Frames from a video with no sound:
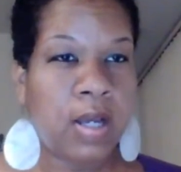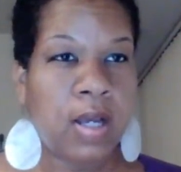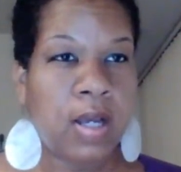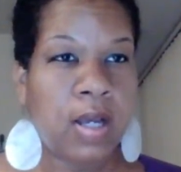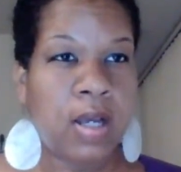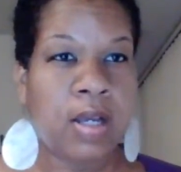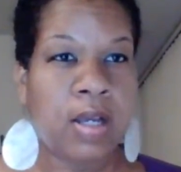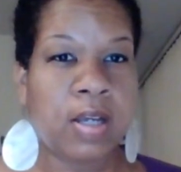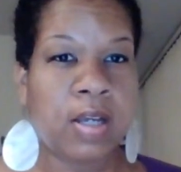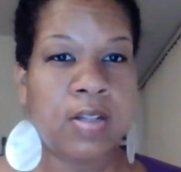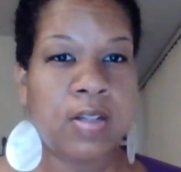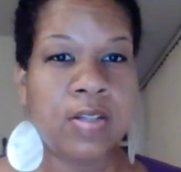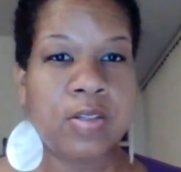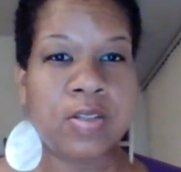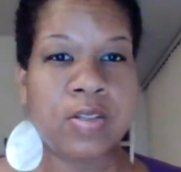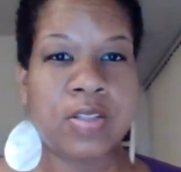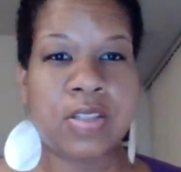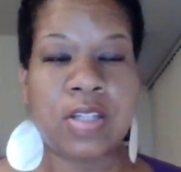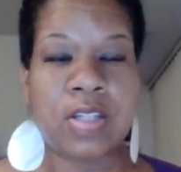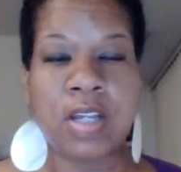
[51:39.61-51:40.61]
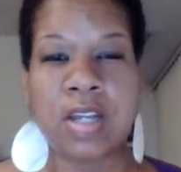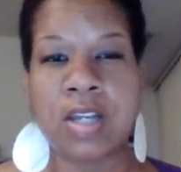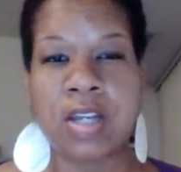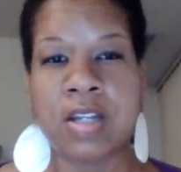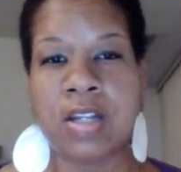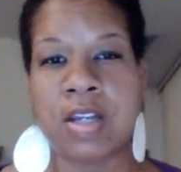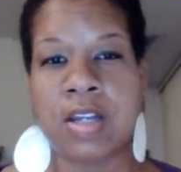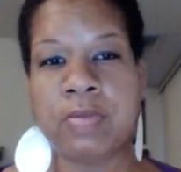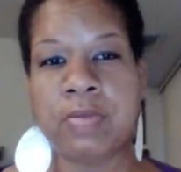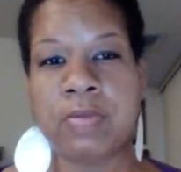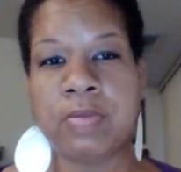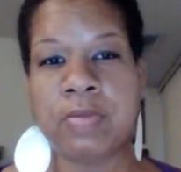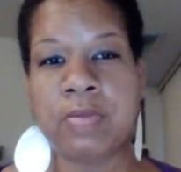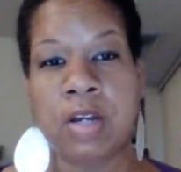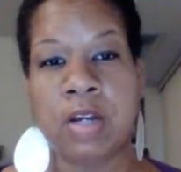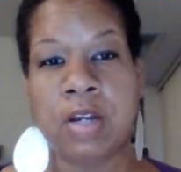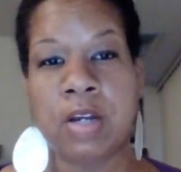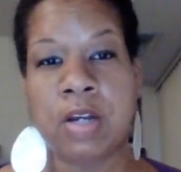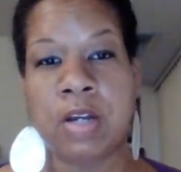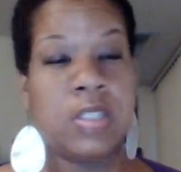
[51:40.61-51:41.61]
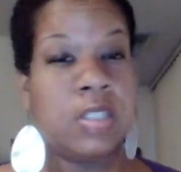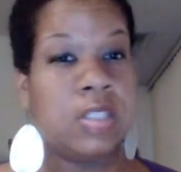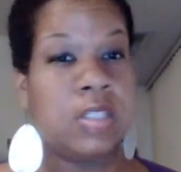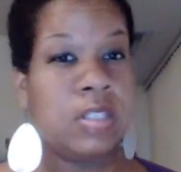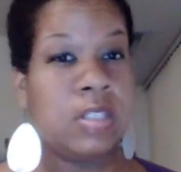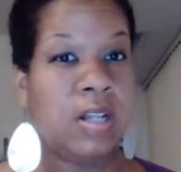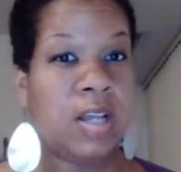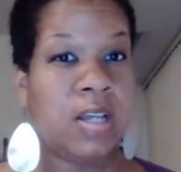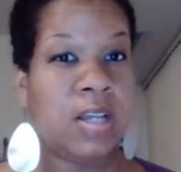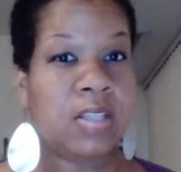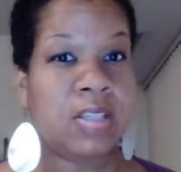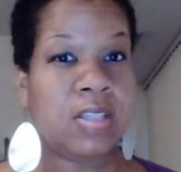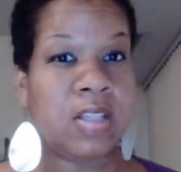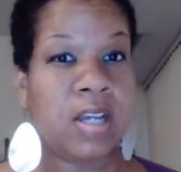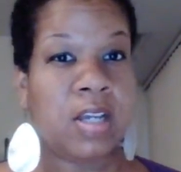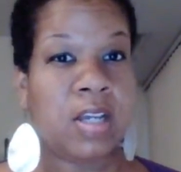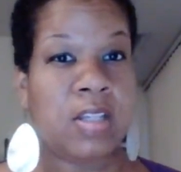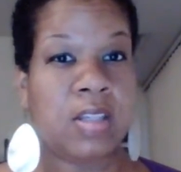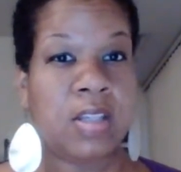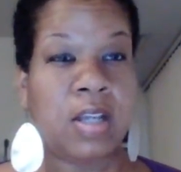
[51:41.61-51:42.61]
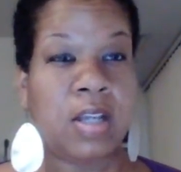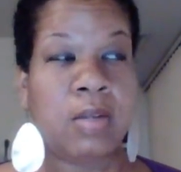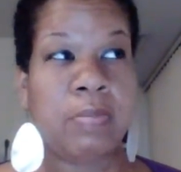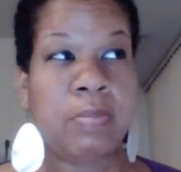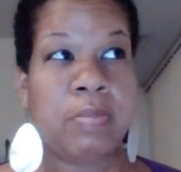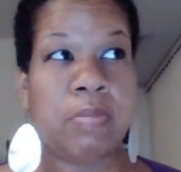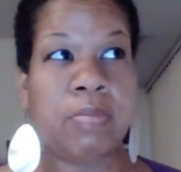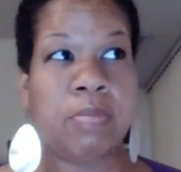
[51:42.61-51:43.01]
I understand after a conversation last night that